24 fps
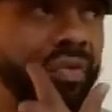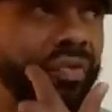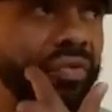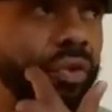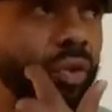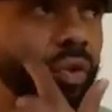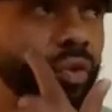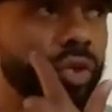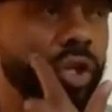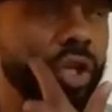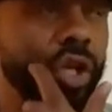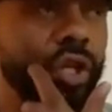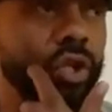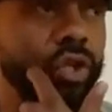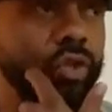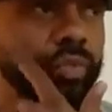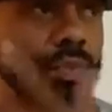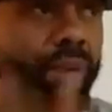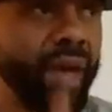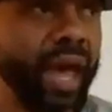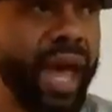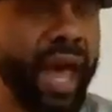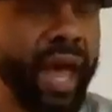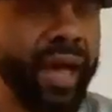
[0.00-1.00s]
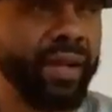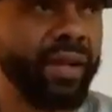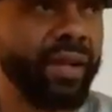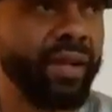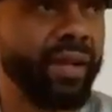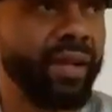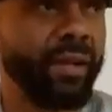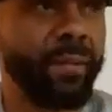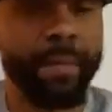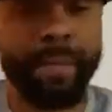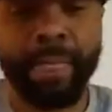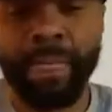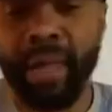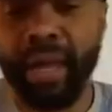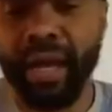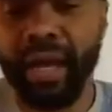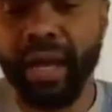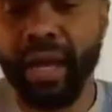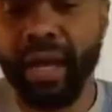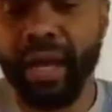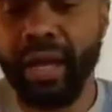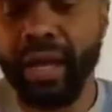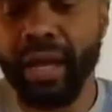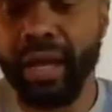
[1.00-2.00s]
a few years back
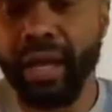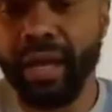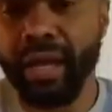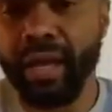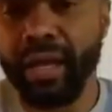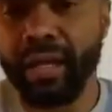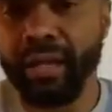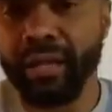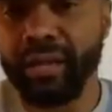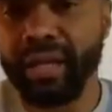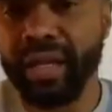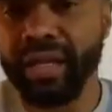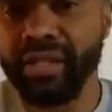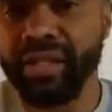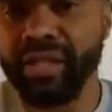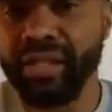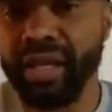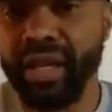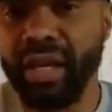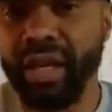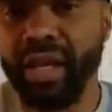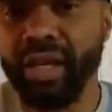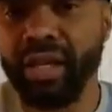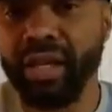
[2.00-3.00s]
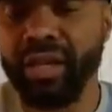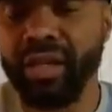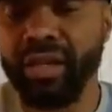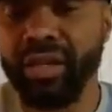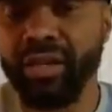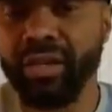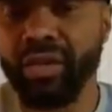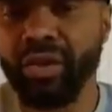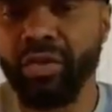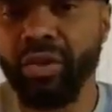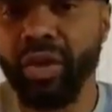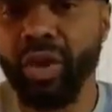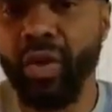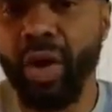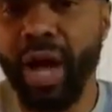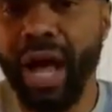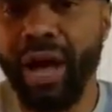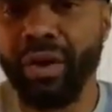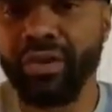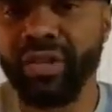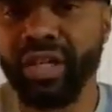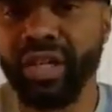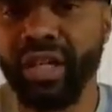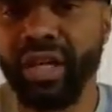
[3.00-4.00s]
and they said, you know
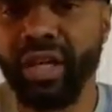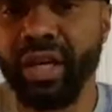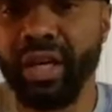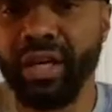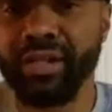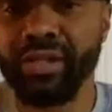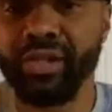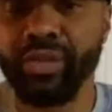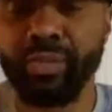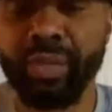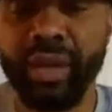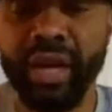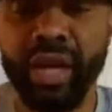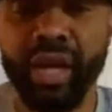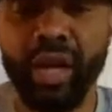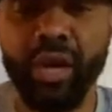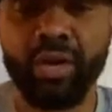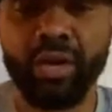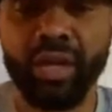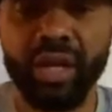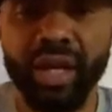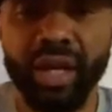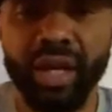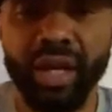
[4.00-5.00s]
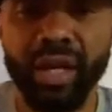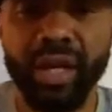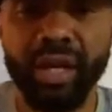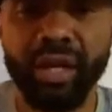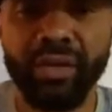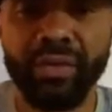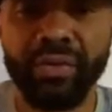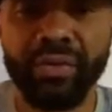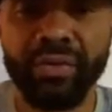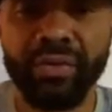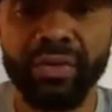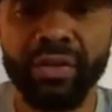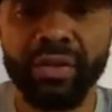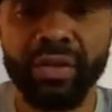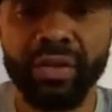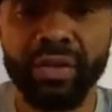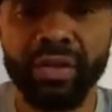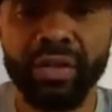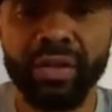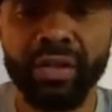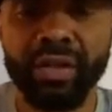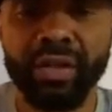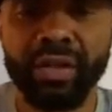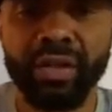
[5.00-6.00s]
how kids spell love?
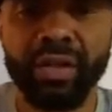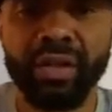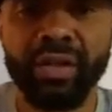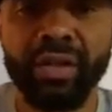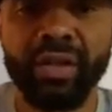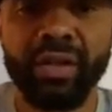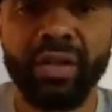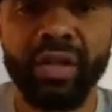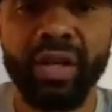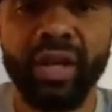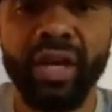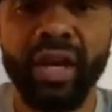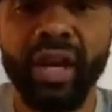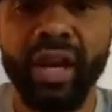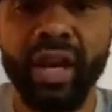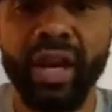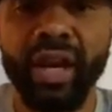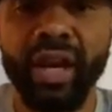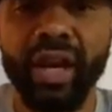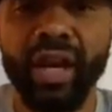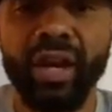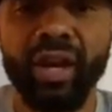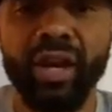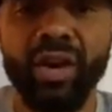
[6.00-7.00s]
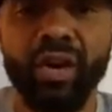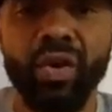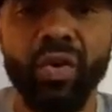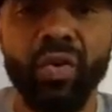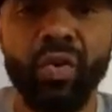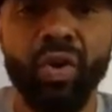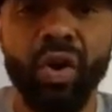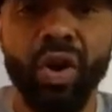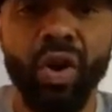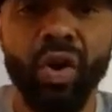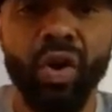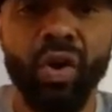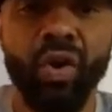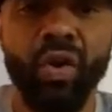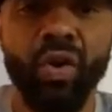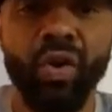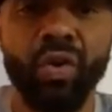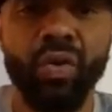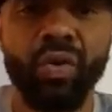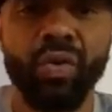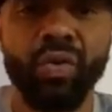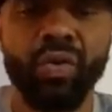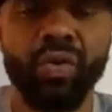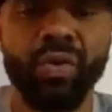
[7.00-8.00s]

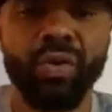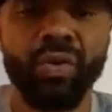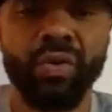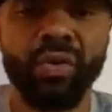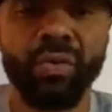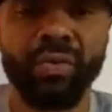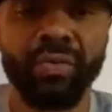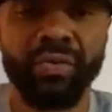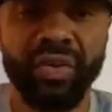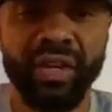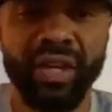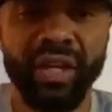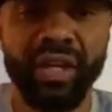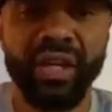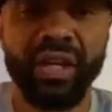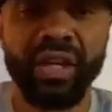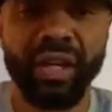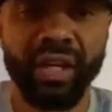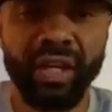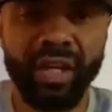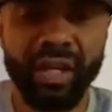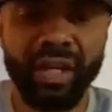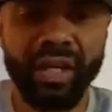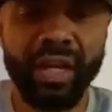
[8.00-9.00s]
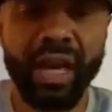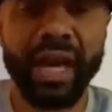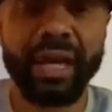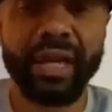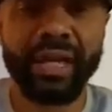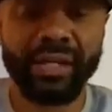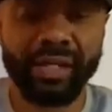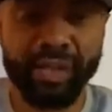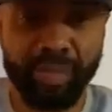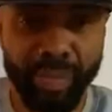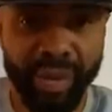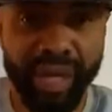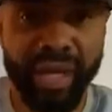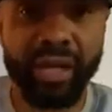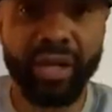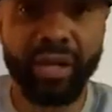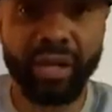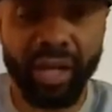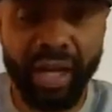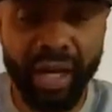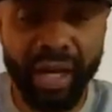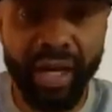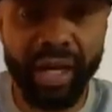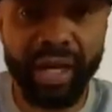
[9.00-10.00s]
L-O-V-E. How they spell
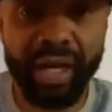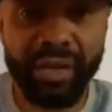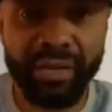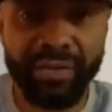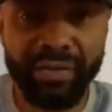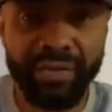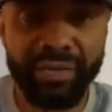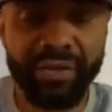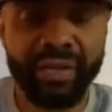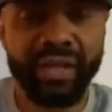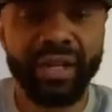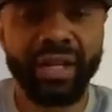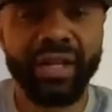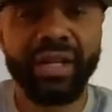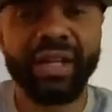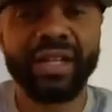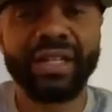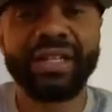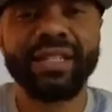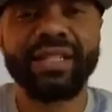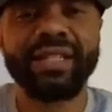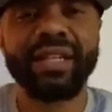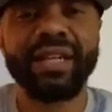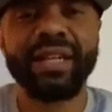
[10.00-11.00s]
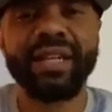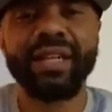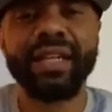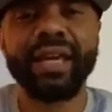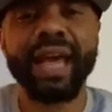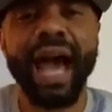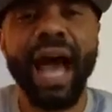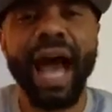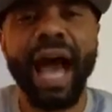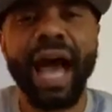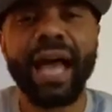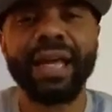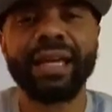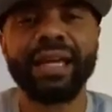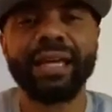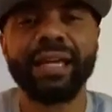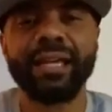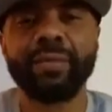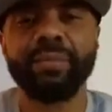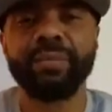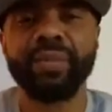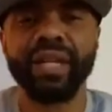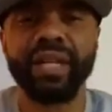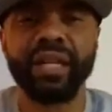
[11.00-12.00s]
love?
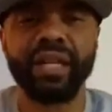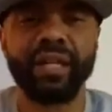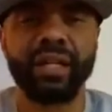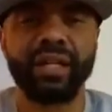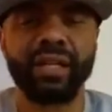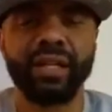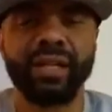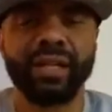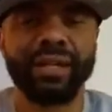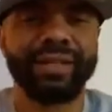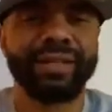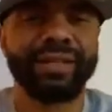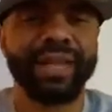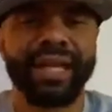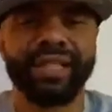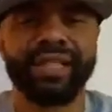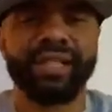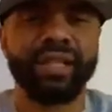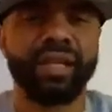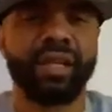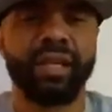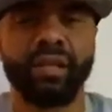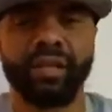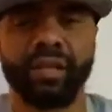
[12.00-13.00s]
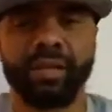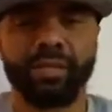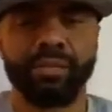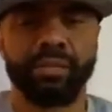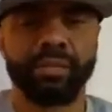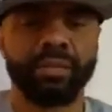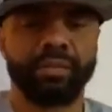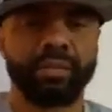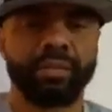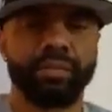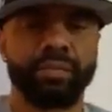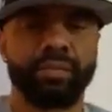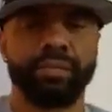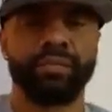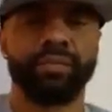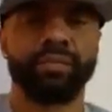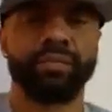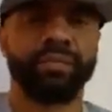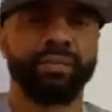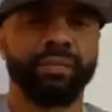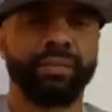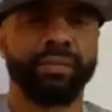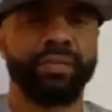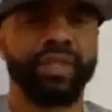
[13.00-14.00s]
T-I-M-E. That's it.
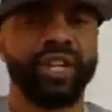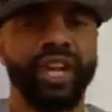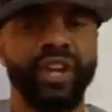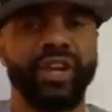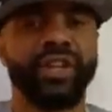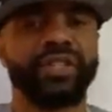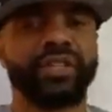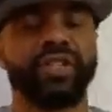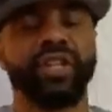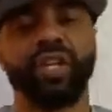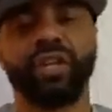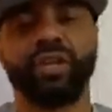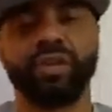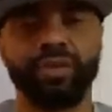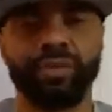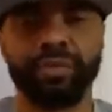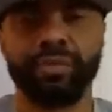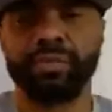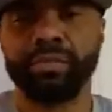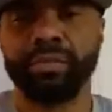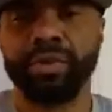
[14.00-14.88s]
Guaranteed.